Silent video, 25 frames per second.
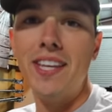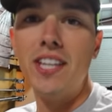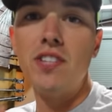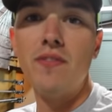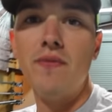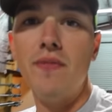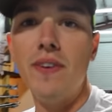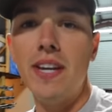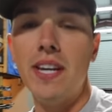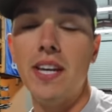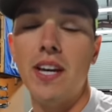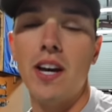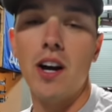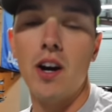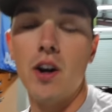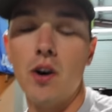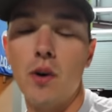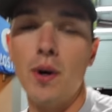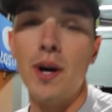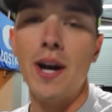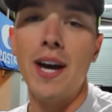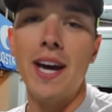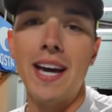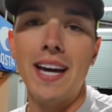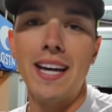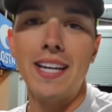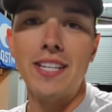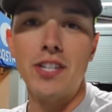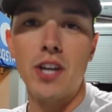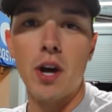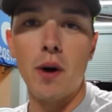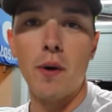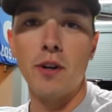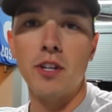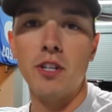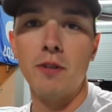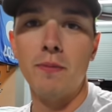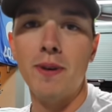this video is
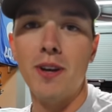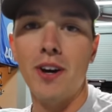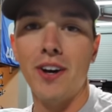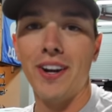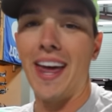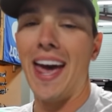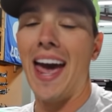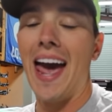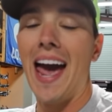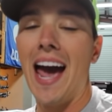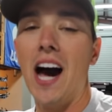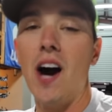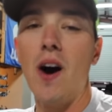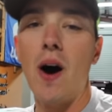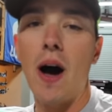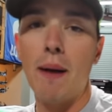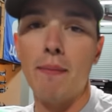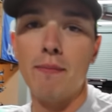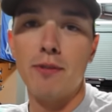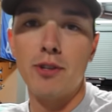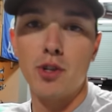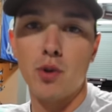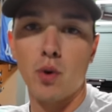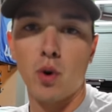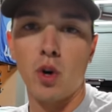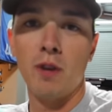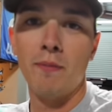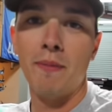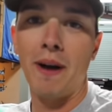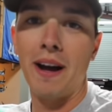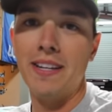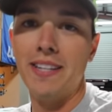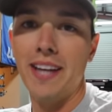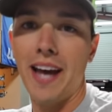going to be on how I'm storing my